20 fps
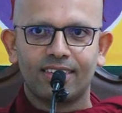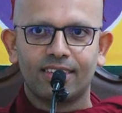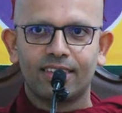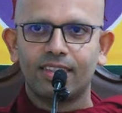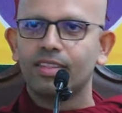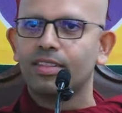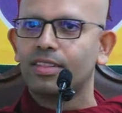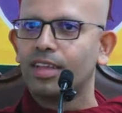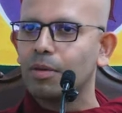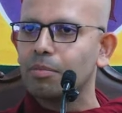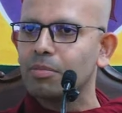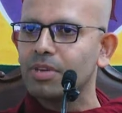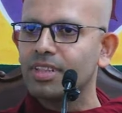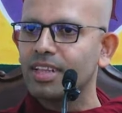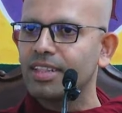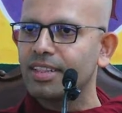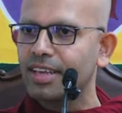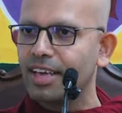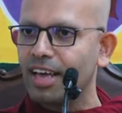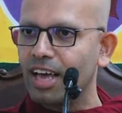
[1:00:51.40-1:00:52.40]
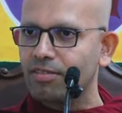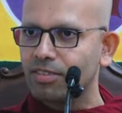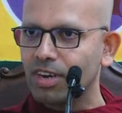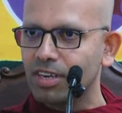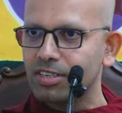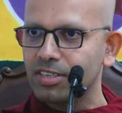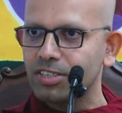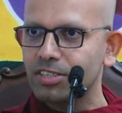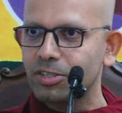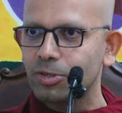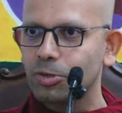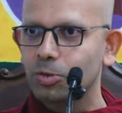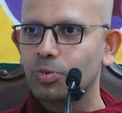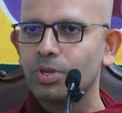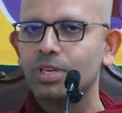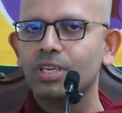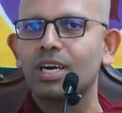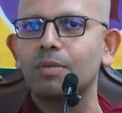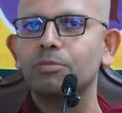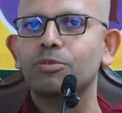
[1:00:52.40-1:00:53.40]
The Dhamma that they have understood
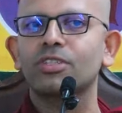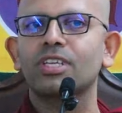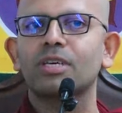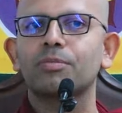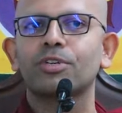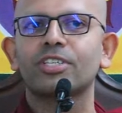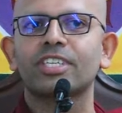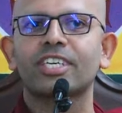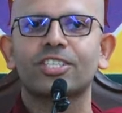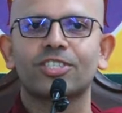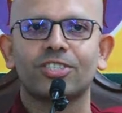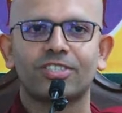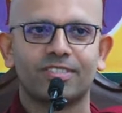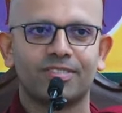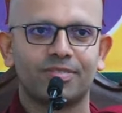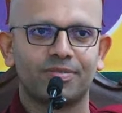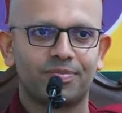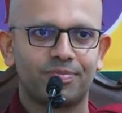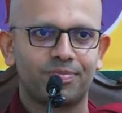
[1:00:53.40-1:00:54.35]
will come to their protection.